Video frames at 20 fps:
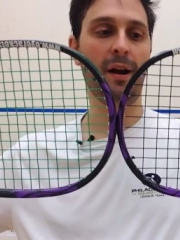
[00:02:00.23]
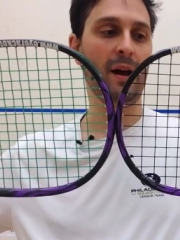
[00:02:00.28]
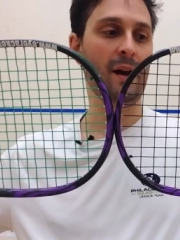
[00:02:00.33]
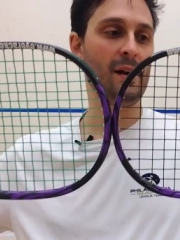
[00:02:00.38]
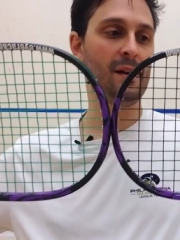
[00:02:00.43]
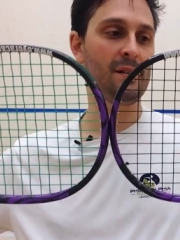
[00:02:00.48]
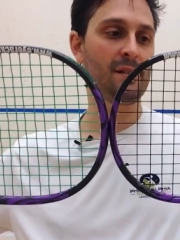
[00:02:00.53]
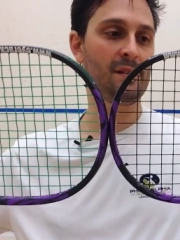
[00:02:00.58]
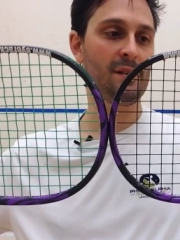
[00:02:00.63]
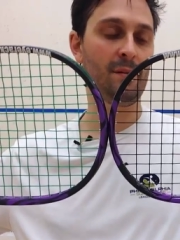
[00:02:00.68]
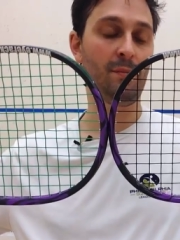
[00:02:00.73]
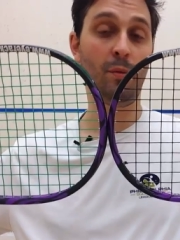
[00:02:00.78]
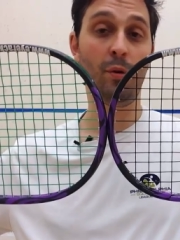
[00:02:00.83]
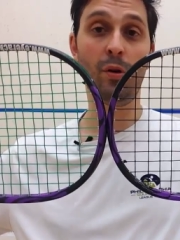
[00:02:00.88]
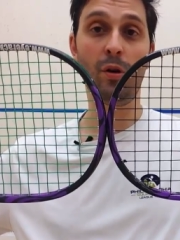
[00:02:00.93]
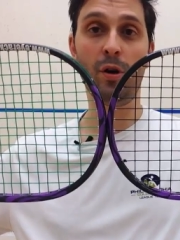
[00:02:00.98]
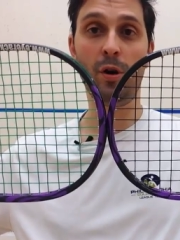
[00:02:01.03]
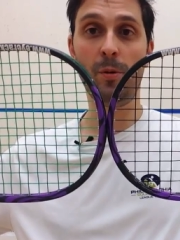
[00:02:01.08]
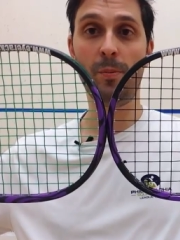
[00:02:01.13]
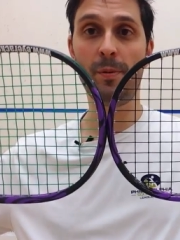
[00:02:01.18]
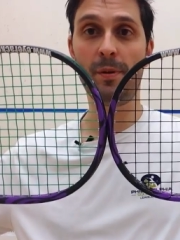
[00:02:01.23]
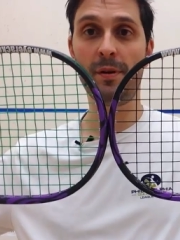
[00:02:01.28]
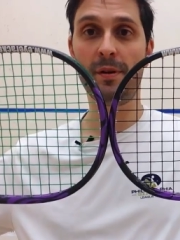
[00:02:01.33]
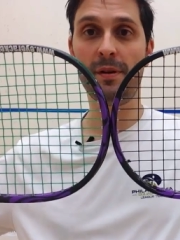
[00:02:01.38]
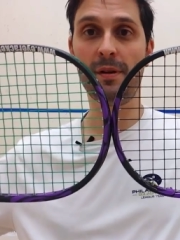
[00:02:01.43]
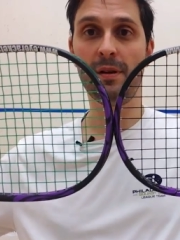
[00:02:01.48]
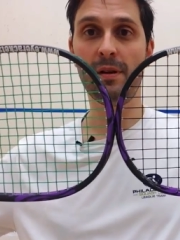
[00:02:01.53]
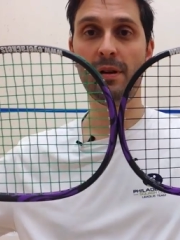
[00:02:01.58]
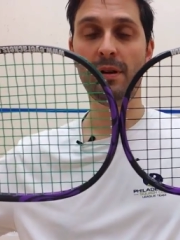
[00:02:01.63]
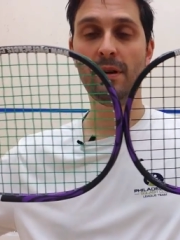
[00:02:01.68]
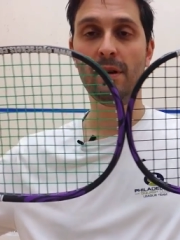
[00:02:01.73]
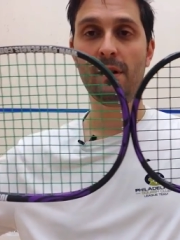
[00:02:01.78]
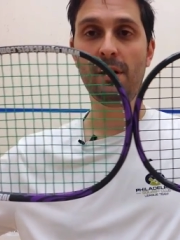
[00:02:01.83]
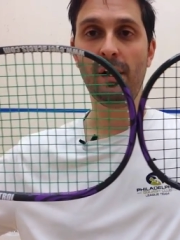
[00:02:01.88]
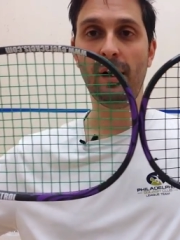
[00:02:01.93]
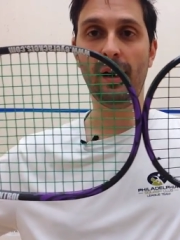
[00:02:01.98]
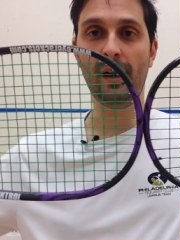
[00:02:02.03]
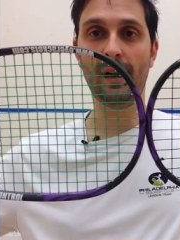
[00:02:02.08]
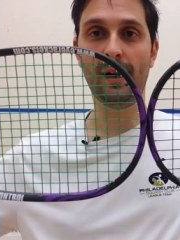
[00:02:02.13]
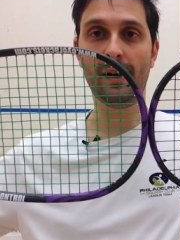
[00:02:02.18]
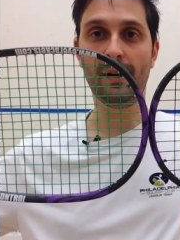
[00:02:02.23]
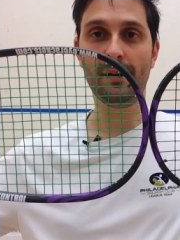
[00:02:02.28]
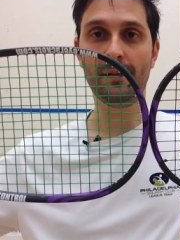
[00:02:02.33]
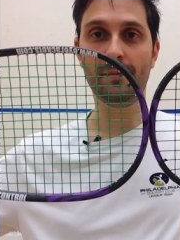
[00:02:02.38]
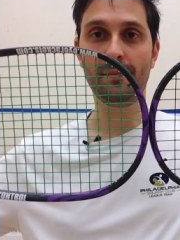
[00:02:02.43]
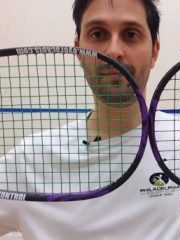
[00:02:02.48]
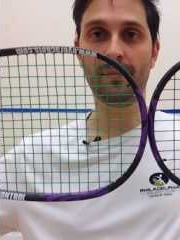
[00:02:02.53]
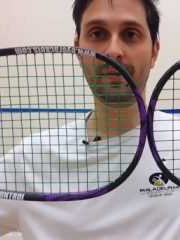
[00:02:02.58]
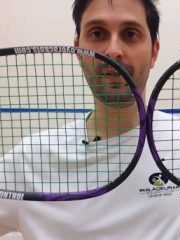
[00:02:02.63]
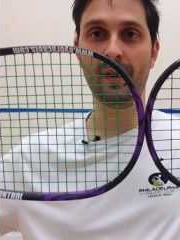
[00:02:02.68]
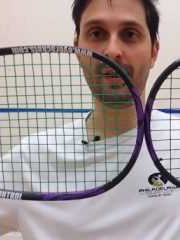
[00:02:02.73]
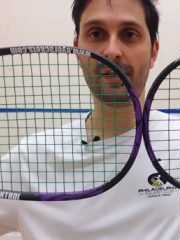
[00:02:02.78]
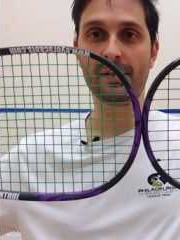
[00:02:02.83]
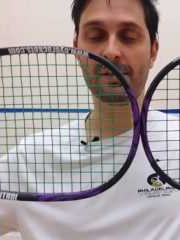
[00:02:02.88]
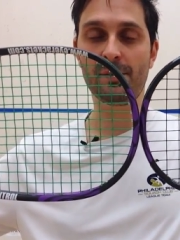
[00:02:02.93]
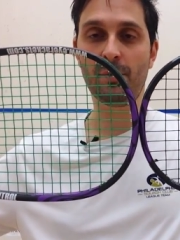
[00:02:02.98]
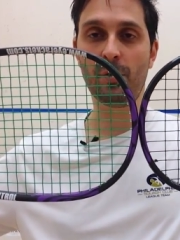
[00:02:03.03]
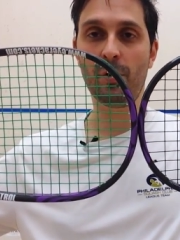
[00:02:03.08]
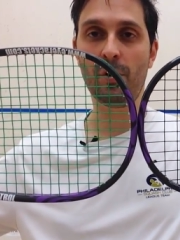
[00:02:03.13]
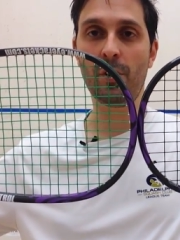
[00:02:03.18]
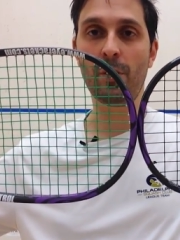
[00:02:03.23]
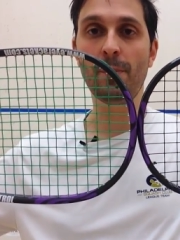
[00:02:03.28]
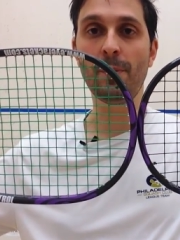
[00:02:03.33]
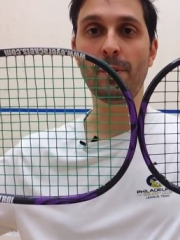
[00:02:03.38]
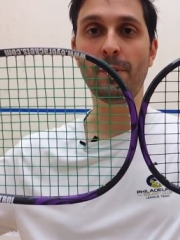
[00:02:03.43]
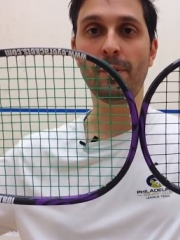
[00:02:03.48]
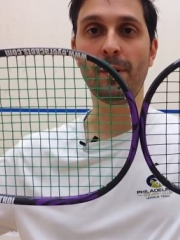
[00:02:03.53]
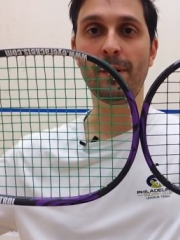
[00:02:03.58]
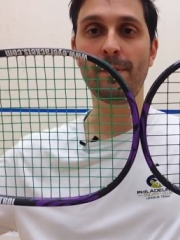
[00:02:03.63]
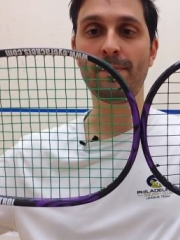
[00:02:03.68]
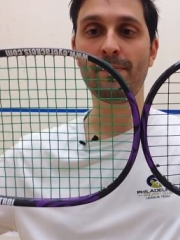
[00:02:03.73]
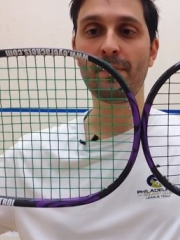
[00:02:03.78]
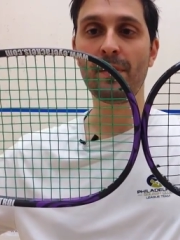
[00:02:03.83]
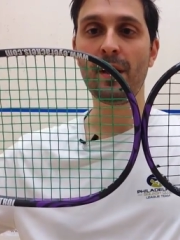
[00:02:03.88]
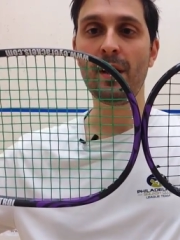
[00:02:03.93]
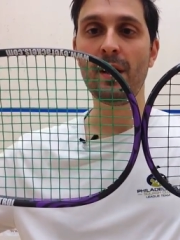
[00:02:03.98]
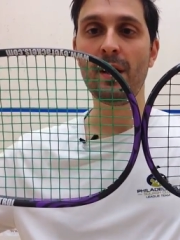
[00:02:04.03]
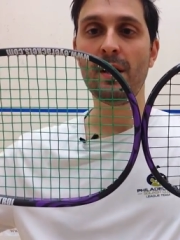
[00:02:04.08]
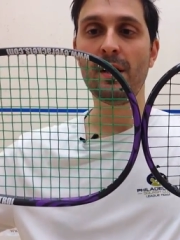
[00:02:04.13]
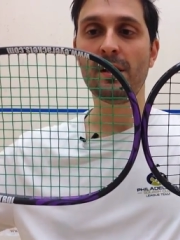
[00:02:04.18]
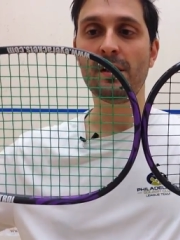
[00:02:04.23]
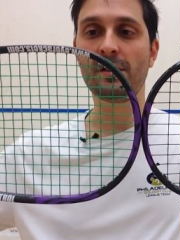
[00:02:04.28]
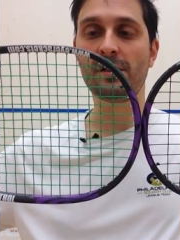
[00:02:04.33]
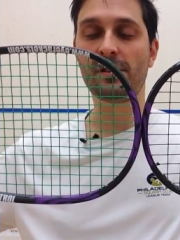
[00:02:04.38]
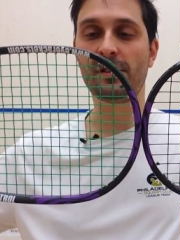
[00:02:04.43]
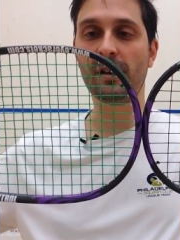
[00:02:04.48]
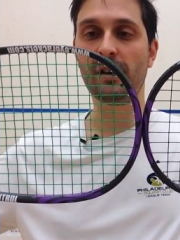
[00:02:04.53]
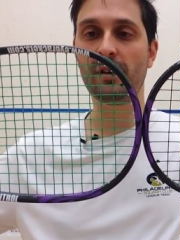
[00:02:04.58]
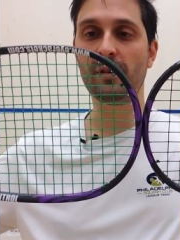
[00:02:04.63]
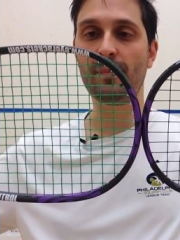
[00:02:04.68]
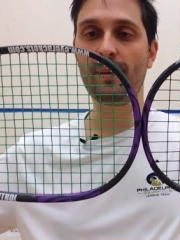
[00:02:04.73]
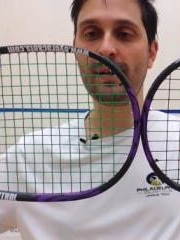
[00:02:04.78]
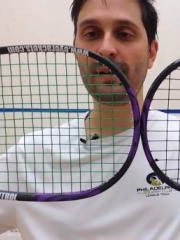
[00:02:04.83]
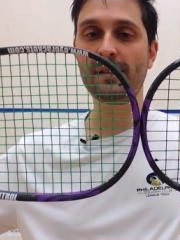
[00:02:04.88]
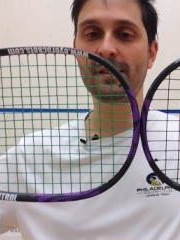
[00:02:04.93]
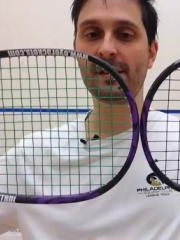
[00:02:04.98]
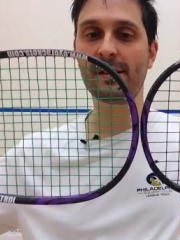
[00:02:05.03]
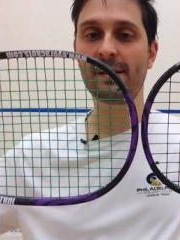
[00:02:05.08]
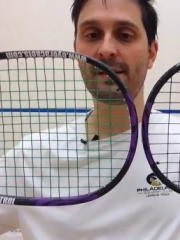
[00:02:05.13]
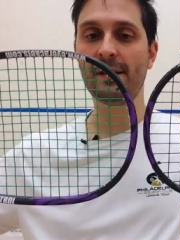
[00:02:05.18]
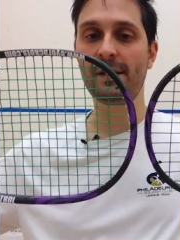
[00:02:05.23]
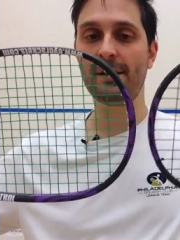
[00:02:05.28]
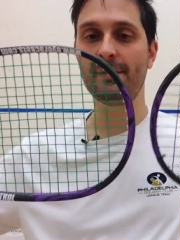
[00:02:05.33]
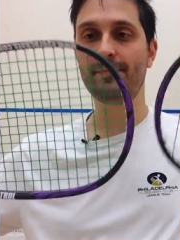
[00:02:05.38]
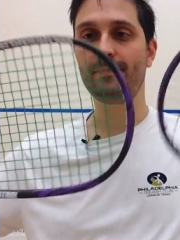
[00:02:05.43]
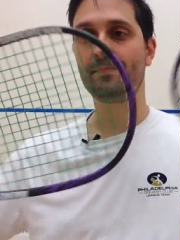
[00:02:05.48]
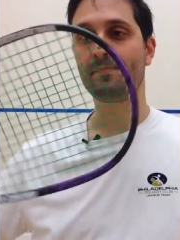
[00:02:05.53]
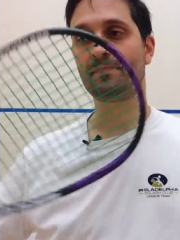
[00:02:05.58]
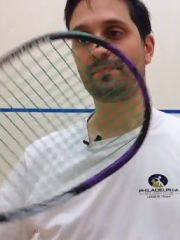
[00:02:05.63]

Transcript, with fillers: has a more open um, as a more open one. So basically,